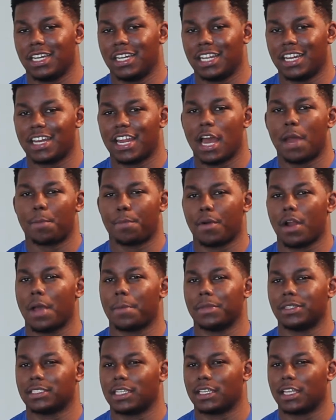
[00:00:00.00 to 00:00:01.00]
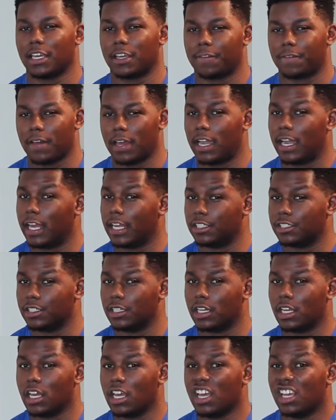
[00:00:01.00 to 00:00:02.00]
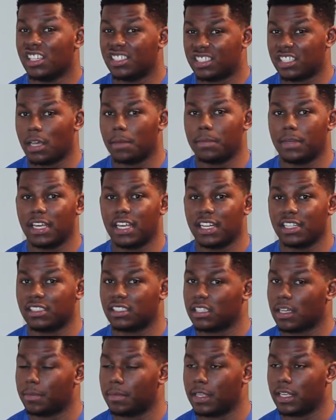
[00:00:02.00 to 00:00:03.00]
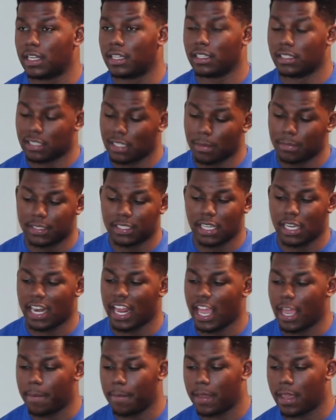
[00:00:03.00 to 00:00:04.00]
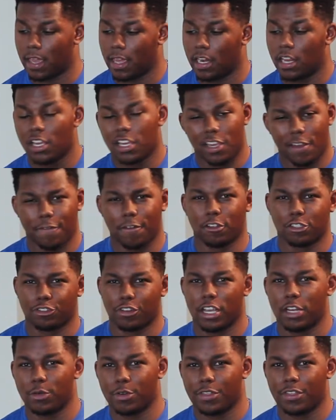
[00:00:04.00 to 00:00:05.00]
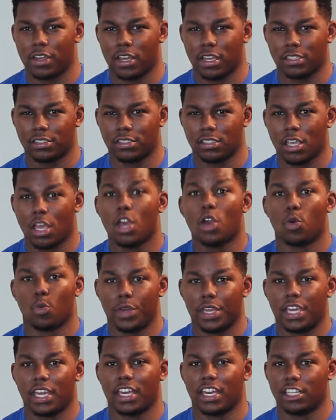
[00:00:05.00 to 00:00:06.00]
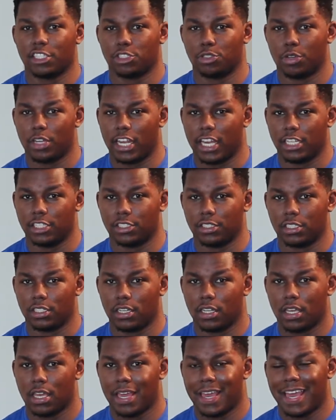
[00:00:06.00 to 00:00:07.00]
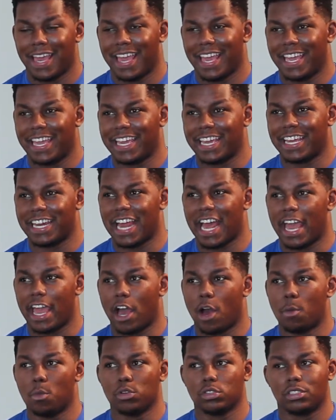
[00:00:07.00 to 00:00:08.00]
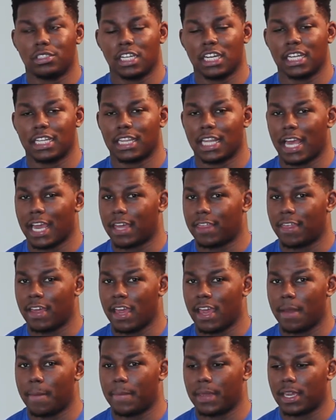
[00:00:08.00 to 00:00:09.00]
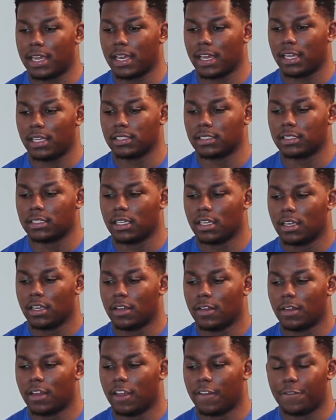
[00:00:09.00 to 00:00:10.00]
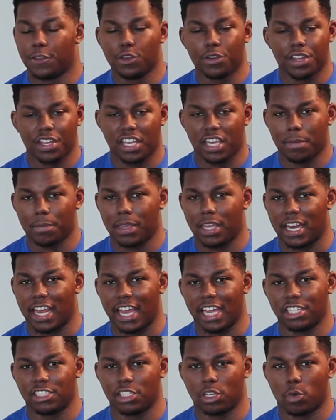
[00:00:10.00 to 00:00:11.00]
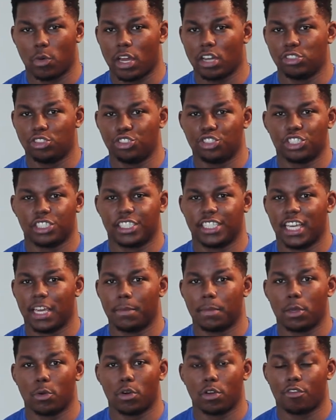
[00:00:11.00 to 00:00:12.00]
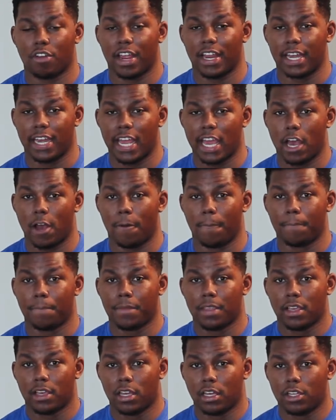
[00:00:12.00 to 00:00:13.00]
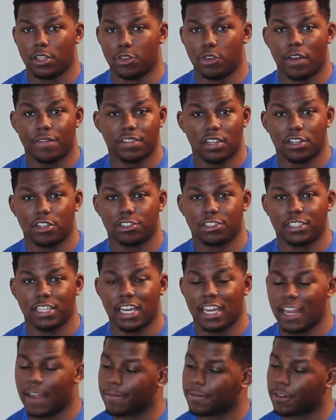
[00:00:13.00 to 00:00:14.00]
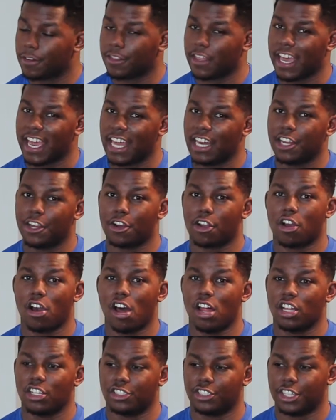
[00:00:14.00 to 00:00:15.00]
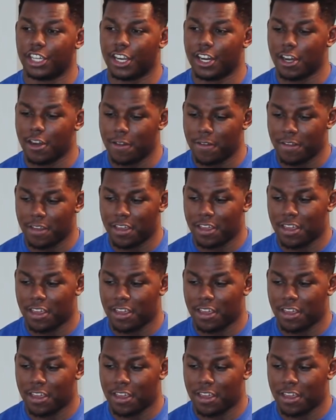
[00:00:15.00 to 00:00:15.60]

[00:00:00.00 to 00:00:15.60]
did not promise that they could find an agent. Some did and some didn't. Some said, hey man, if you train with us, we can get you an agent. And I almost didn't like that, because if you can get me an agent, why don't you just get me one right now? You have to understand, after the end of your college year,